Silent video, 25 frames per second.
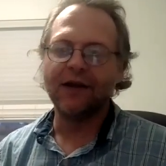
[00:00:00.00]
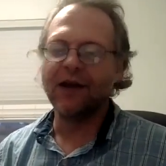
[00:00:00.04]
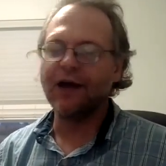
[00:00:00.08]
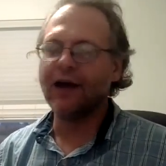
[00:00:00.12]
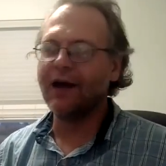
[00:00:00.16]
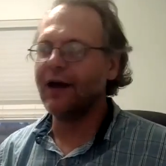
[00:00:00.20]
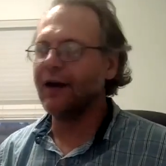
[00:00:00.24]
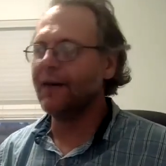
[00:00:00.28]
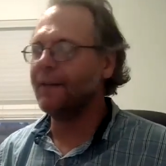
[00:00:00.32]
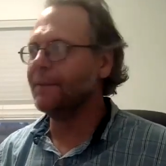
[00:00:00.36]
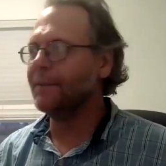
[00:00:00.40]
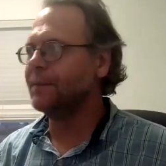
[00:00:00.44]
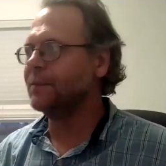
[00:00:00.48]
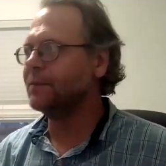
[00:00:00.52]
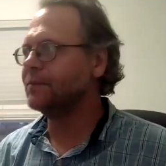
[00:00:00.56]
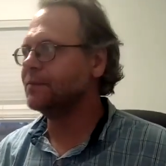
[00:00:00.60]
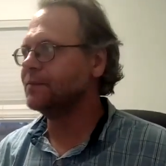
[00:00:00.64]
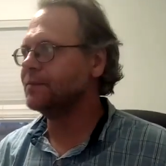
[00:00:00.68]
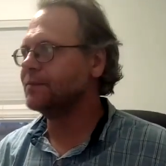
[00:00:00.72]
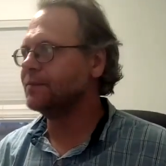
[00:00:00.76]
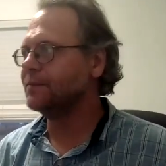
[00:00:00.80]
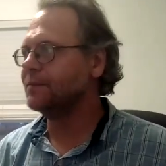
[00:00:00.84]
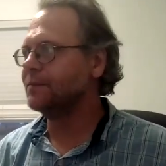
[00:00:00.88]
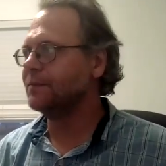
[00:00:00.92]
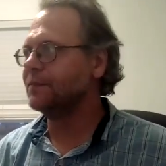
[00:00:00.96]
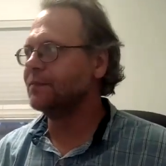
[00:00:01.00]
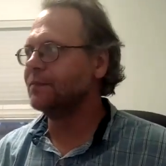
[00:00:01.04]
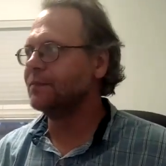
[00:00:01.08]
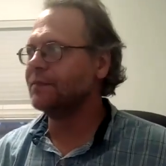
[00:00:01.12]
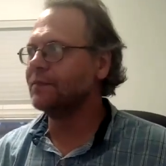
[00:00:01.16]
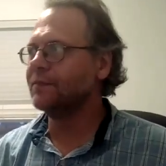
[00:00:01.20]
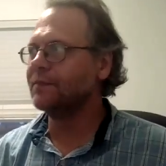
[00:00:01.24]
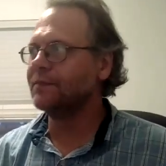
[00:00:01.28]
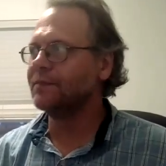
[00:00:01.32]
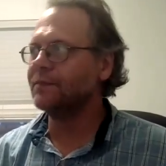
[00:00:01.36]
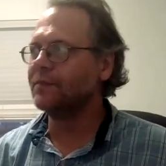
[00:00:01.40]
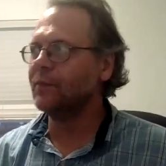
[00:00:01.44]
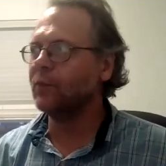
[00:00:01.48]
Um,
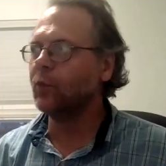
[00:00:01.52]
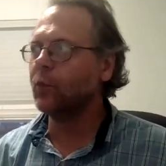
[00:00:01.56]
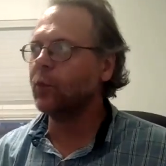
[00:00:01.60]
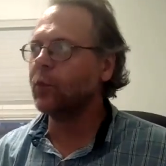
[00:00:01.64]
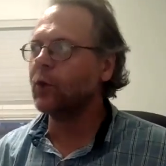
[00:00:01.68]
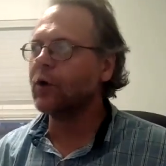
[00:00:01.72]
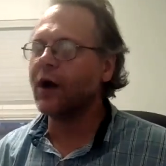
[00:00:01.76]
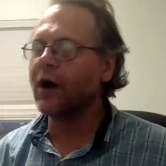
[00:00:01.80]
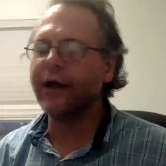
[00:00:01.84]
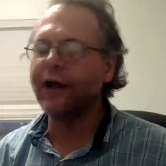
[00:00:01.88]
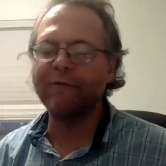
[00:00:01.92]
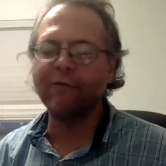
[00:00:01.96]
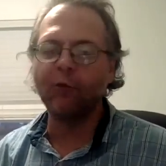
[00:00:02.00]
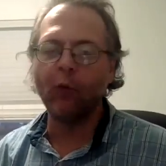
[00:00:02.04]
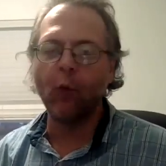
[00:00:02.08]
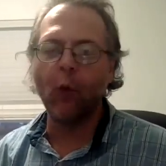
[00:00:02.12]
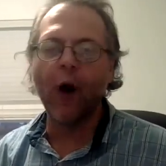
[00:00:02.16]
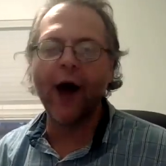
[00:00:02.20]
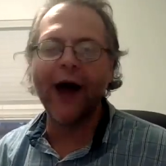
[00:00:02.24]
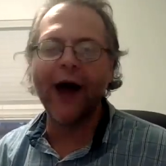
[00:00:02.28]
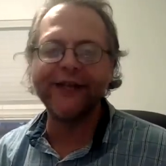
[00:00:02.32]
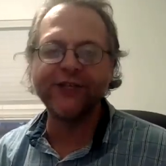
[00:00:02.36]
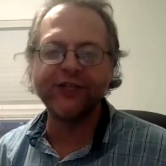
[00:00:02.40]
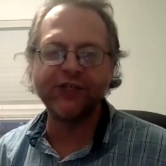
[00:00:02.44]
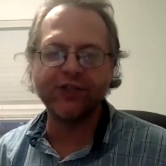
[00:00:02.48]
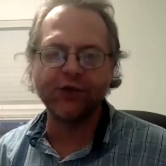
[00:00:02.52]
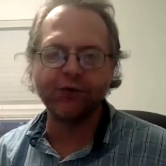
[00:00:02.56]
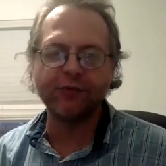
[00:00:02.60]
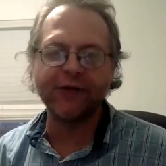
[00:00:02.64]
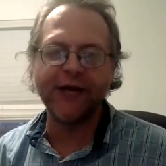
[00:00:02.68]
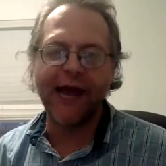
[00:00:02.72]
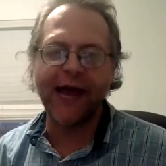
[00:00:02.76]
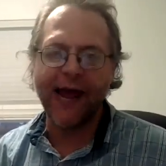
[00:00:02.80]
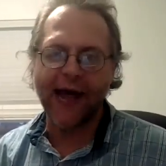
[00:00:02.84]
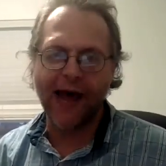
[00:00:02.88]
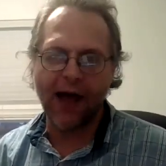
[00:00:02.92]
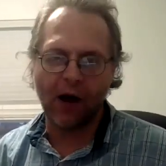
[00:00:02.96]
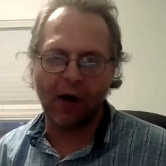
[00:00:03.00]
will kind of wind you
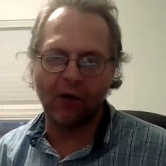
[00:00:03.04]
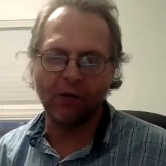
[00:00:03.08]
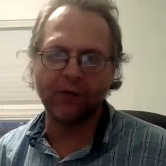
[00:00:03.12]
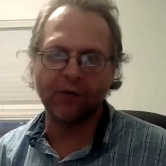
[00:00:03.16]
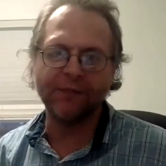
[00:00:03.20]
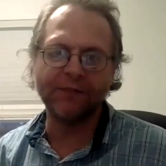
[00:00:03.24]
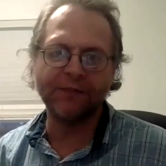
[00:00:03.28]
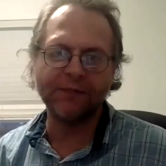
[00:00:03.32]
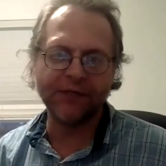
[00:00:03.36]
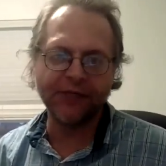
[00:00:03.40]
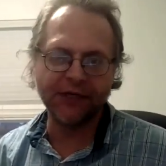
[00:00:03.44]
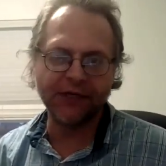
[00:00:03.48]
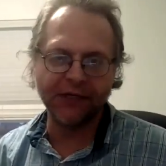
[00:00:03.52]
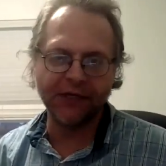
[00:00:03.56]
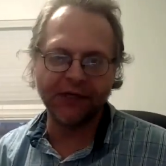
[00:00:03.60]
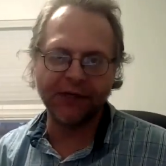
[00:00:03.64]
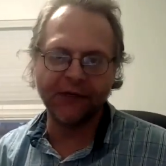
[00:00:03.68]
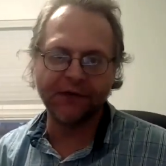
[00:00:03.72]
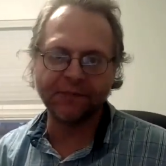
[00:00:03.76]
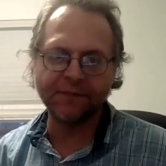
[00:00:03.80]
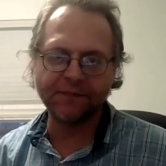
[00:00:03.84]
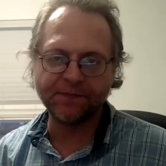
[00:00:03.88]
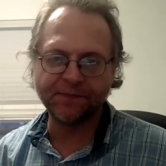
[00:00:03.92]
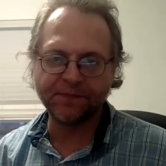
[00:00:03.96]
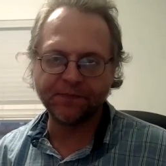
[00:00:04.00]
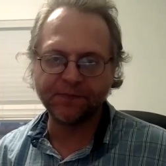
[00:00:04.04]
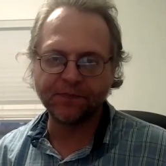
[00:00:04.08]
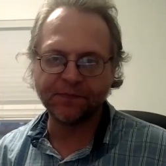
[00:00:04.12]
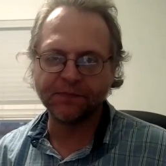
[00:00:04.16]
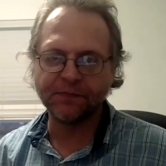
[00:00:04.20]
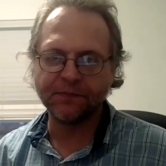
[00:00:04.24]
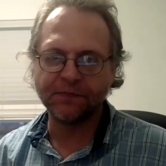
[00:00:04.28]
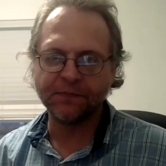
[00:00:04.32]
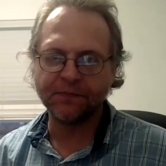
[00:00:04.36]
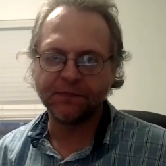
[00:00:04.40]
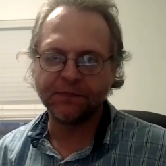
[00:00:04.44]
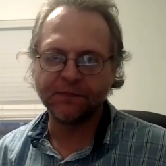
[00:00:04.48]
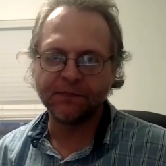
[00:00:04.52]
down, you know,
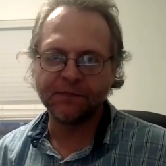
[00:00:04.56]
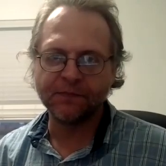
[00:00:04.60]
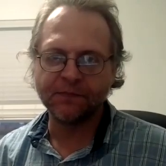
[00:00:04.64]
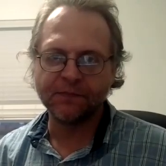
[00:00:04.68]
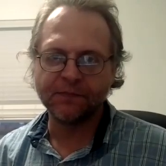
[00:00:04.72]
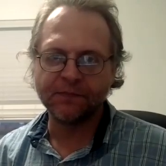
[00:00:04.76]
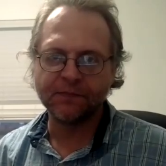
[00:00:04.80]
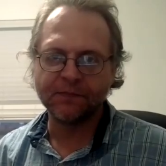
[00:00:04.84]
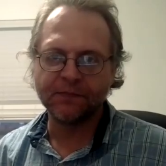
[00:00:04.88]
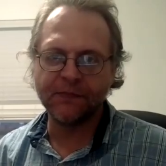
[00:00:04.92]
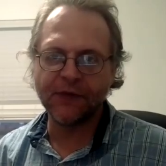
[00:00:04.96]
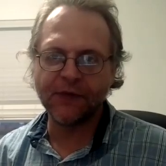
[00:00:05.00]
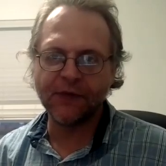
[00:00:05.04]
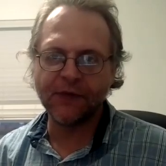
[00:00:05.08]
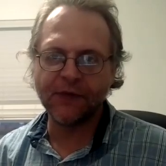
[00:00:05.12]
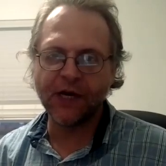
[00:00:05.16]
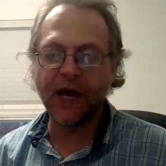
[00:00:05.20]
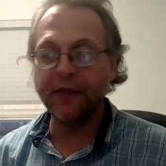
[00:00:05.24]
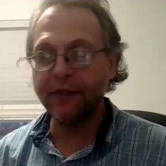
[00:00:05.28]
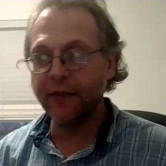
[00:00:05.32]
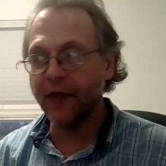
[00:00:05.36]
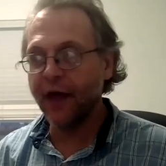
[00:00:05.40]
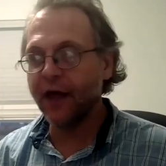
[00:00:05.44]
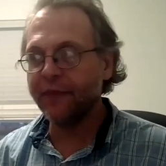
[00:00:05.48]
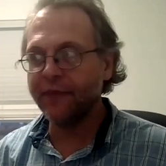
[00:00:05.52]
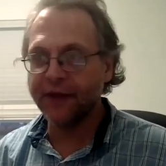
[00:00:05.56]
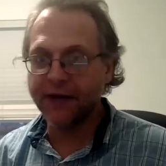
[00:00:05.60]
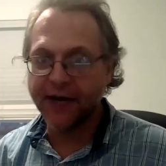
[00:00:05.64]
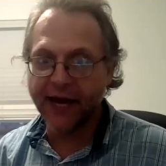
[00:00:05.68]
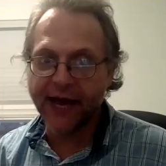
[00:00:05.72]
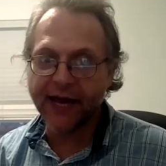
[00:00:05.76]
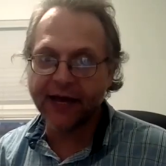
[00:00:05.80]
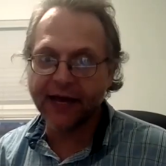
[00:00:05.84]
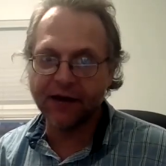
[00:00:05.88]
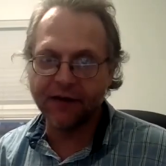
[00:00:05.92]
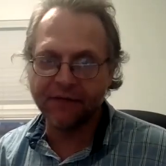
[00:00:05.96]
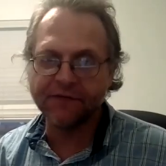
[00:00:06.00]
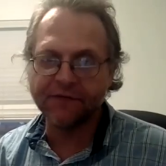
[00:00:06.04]
and then the
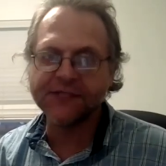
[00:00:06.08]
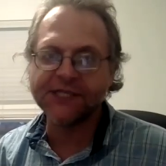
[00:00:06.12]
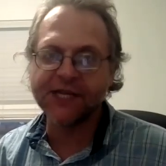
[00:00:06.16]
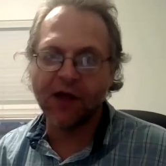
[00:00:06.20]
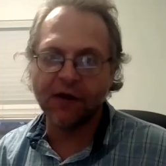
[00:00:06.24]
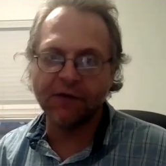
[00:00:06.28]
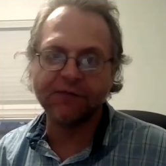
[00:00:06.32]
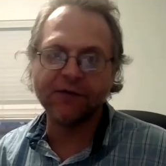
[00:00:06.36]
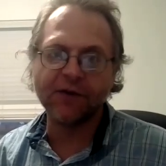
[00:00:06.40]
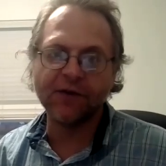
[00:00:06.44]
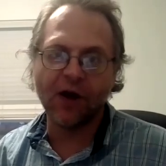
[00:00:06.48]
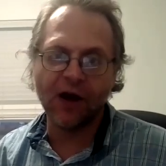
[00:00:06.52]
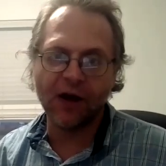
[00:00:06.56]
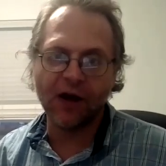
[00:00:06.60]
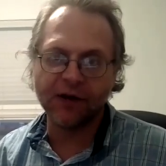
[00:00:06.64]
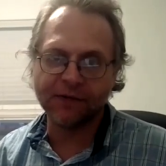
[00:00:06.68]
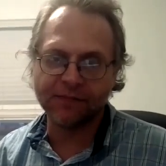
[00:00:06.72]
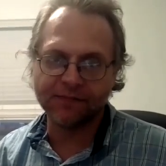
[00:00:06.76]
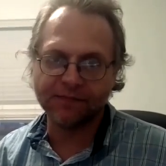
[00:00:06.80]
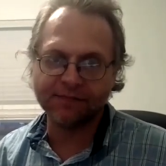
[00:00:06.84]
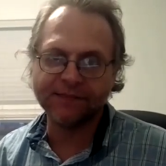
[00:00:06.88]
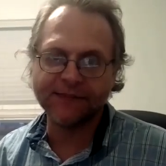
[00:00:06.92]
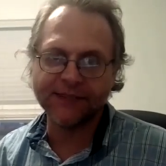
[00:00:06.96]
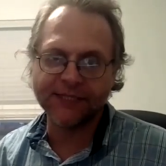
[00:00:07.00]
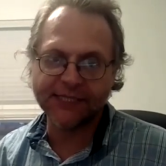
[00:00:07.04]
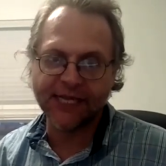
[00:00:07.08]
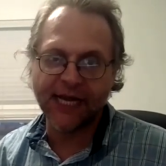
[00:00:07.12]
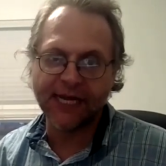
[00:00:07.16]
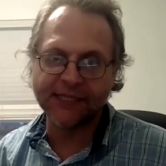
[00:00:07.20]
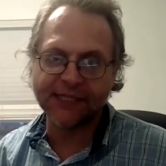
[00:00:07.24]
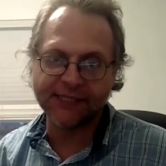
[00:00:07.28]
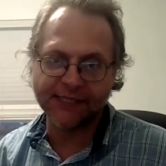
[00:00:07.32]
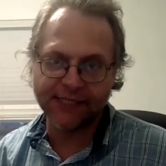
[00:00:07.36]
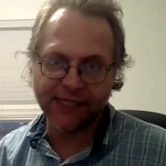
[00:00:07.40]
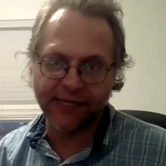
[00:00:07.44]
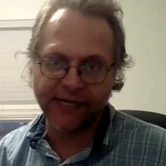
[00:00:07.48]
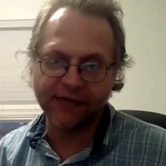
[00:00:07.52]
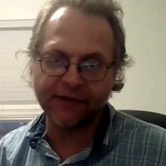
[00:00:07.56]
negative self-talk
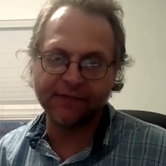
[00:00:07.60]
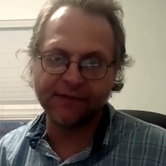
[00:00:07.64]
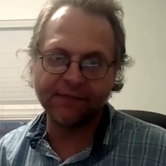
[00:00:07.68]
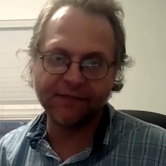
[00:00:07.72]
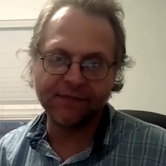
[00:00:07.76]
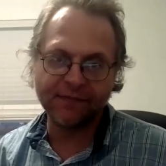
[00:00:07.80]
sets in.